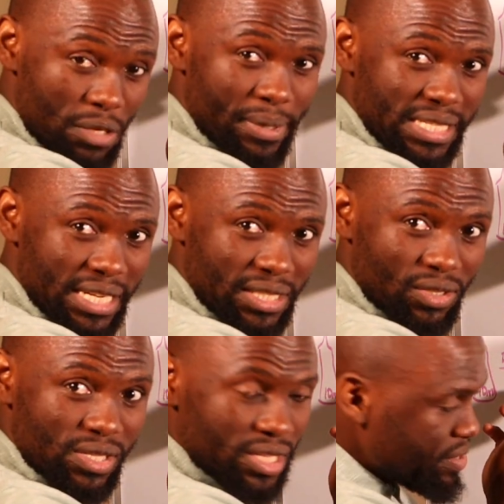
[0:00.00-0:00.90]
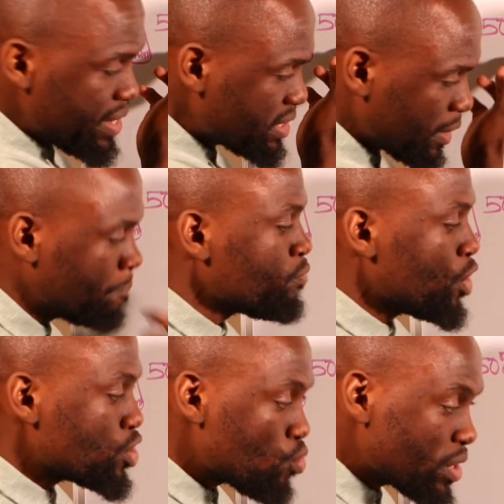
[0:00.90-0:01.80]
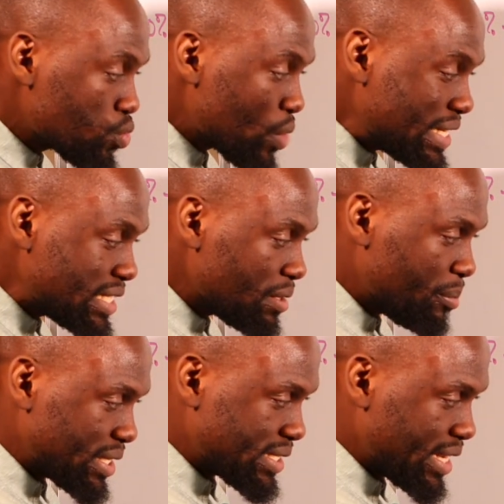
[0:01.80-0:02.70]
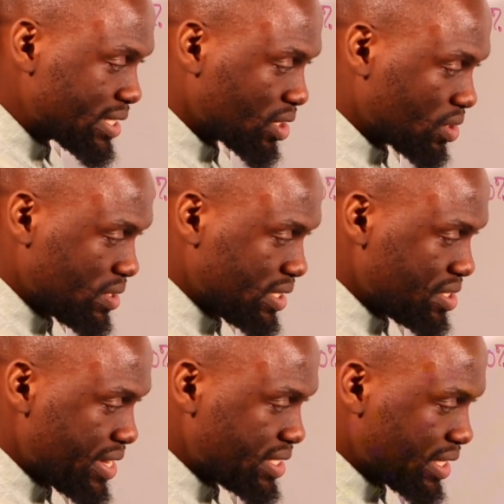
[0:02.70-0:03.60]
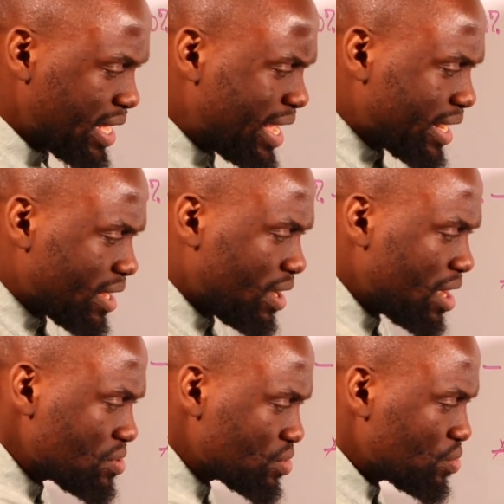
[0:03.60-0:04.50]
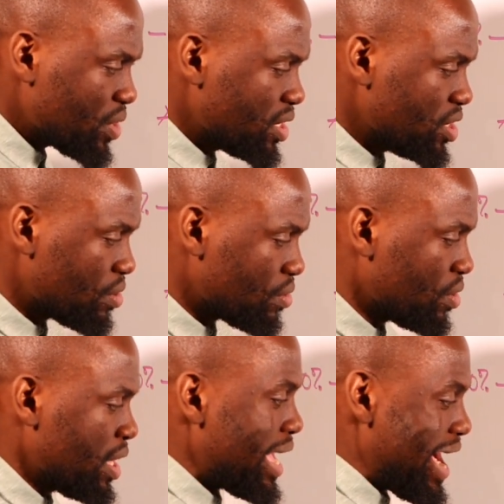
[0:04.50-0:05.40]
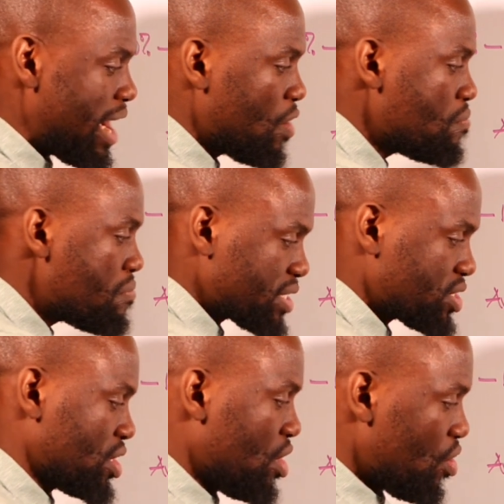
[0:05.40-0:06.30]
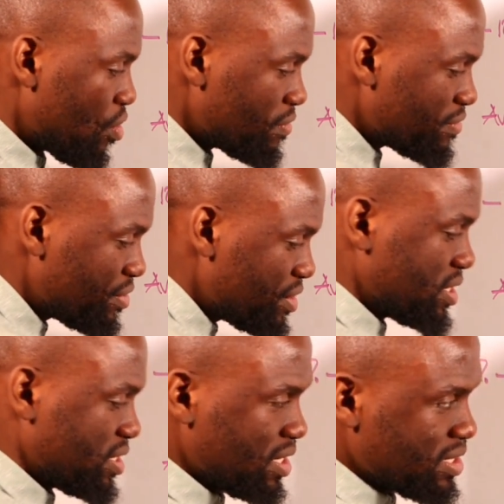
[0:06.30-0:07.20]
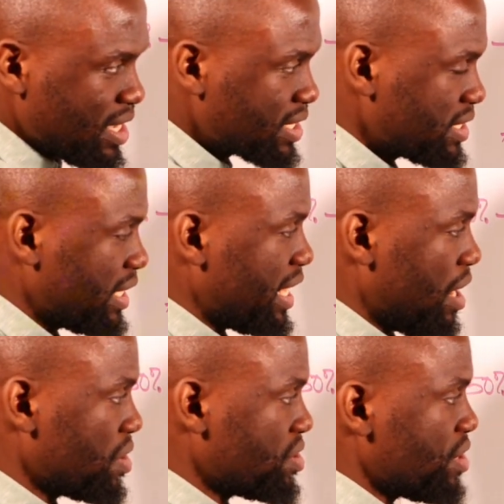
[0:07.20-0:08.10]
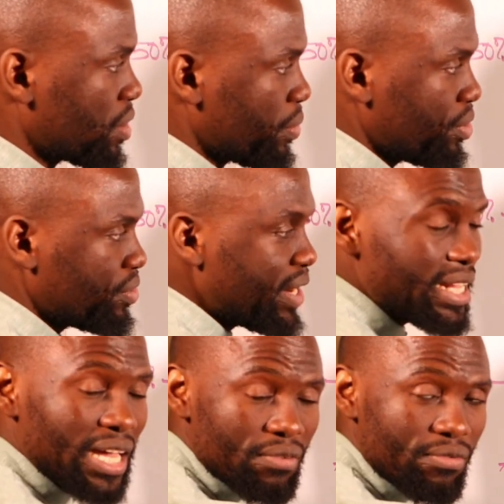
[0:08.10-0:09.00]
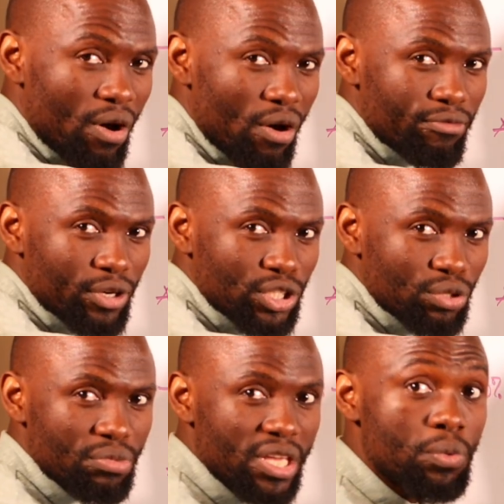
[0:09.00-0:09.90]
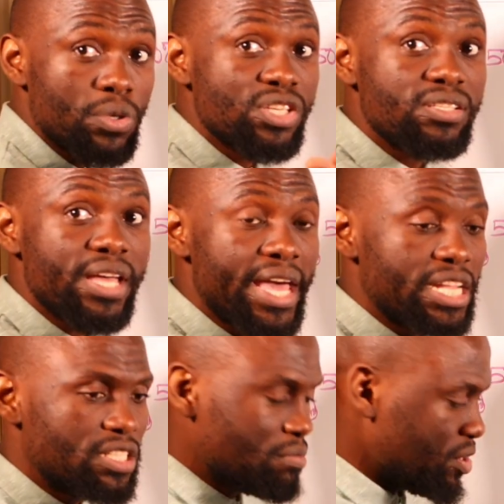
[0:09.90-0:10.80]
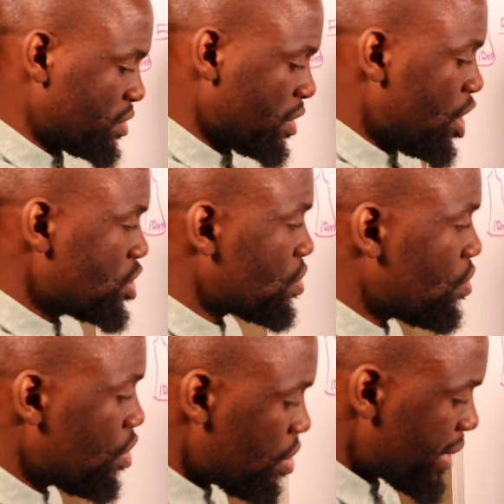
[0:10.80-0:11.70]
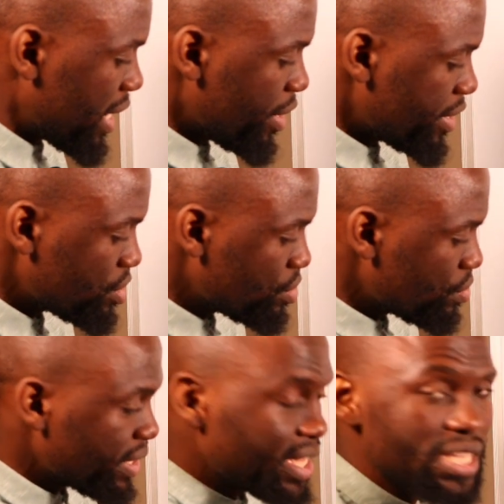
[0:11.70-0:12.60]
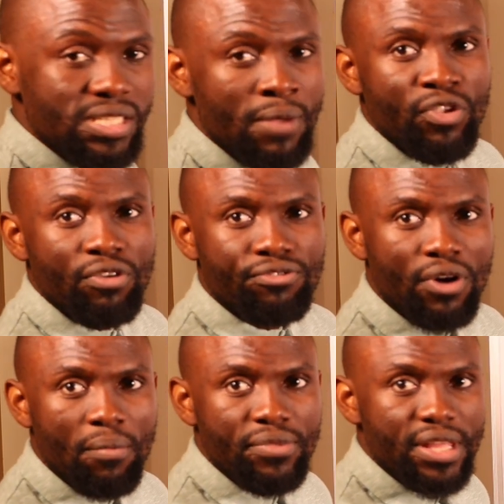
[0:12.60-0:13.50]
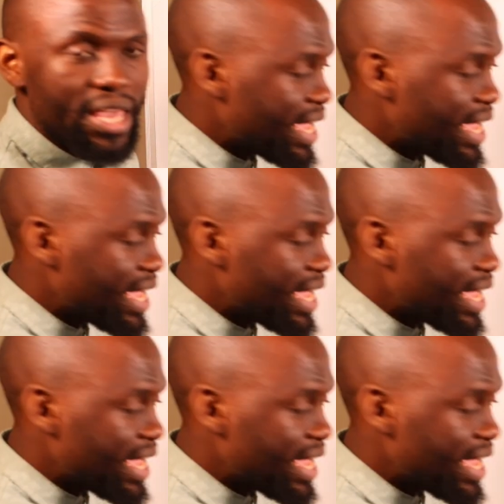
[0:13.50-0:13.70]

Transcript: 50% concentration to a 20% concentration now how do we know how much of this is actually our drug. We already have our volume here, which is eight mls. So all we are going to do is from the